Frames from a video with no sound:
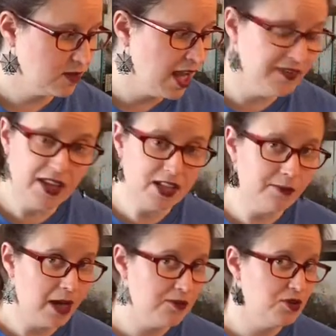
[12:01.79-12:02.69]
And then
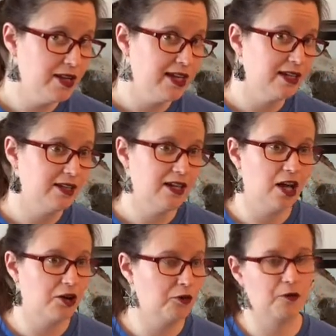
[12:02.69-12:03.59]
sometimes you get
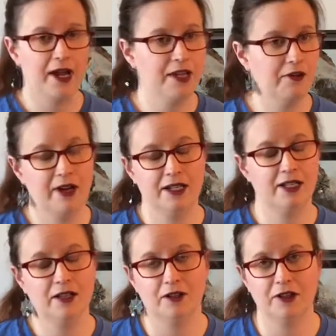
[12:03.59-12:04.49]
a great
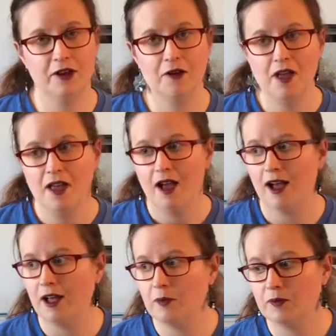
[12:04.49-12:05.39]
deal,
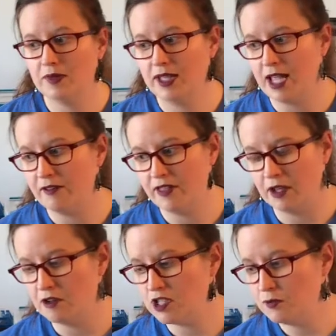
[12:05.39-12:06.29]
everything
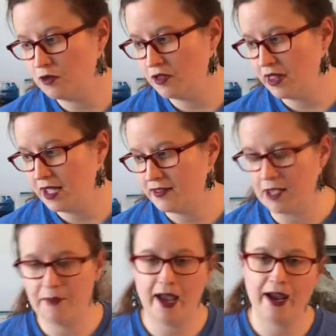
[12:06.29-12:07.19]
goes smoothly,
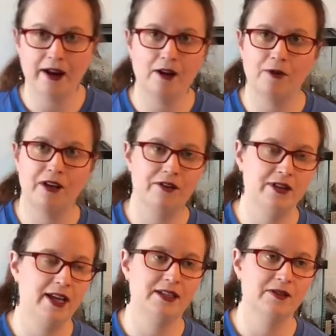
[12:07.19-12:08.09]
they pair, whether it
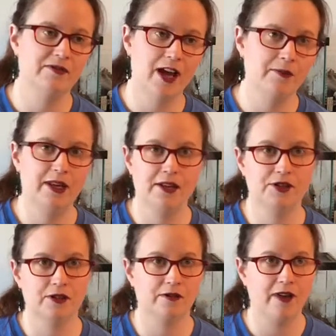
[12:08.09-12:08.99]
takes them 5 minutes
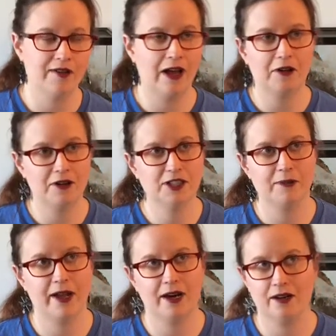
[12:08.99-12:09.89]
or 5 hours to
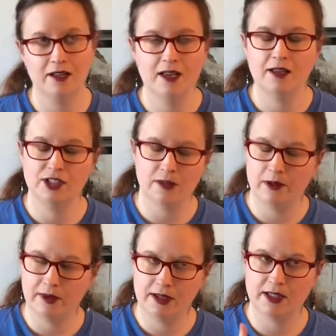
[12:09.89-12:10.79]
pair.
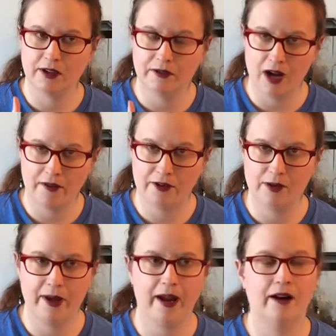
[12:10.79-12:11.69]
GBBs take forever to
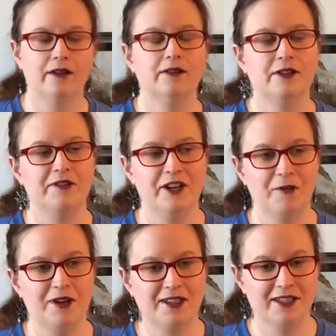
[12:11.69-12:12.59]
pair. If
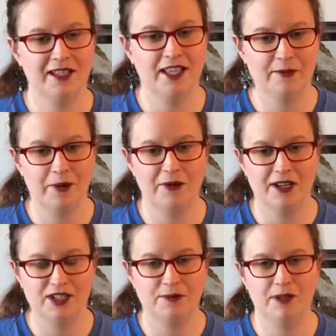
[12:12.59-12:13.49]
anyone is thinking about
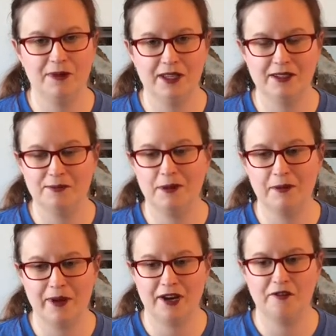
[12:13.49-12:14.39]
bringing GBBs, be
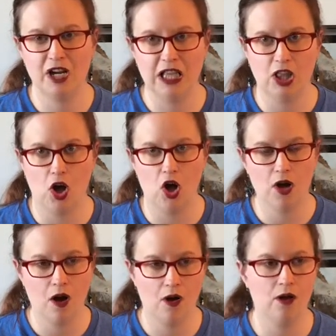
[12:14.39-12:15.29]
prepared for a long
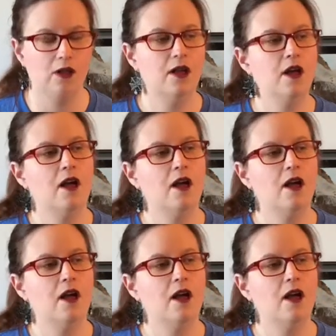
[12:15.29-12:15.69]
haul.